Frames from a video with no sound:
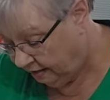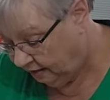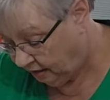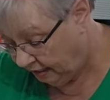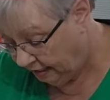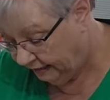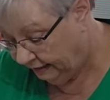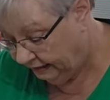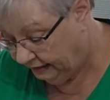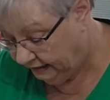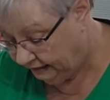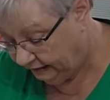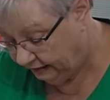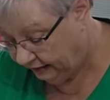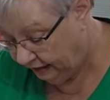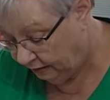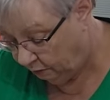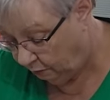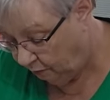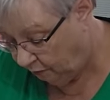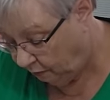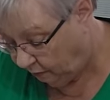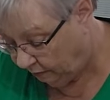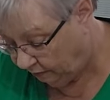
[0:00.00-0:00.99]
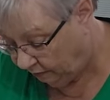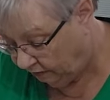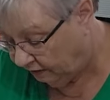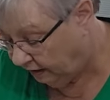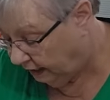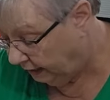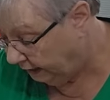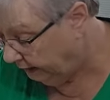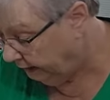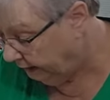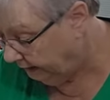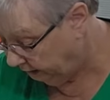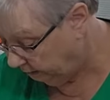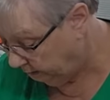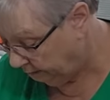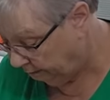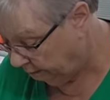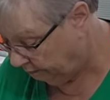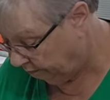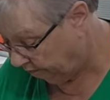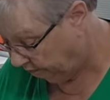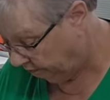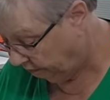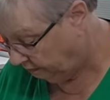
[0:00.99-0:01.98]
Okay, let's see what we've got here.
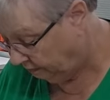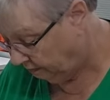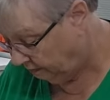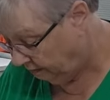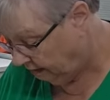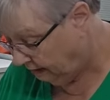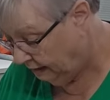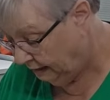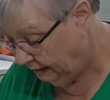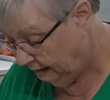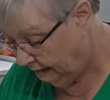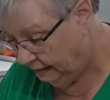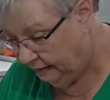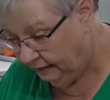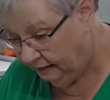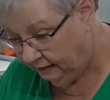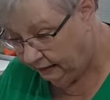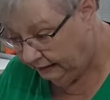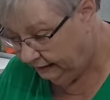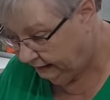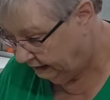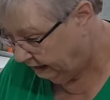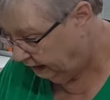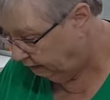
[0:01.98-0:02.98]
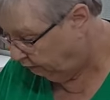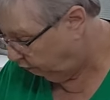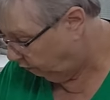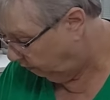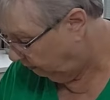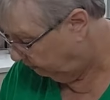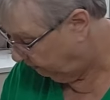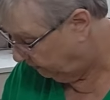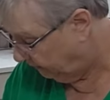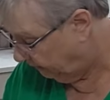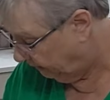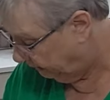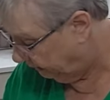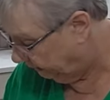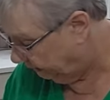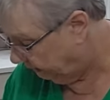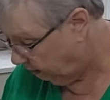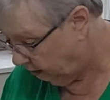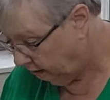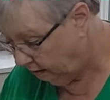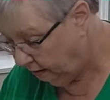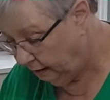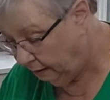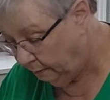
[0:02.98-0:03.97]
Let's see if we've got a
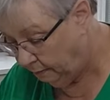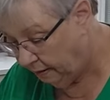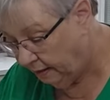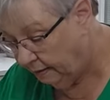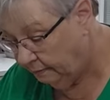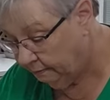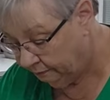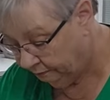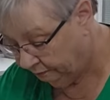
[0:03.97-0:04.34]
cup.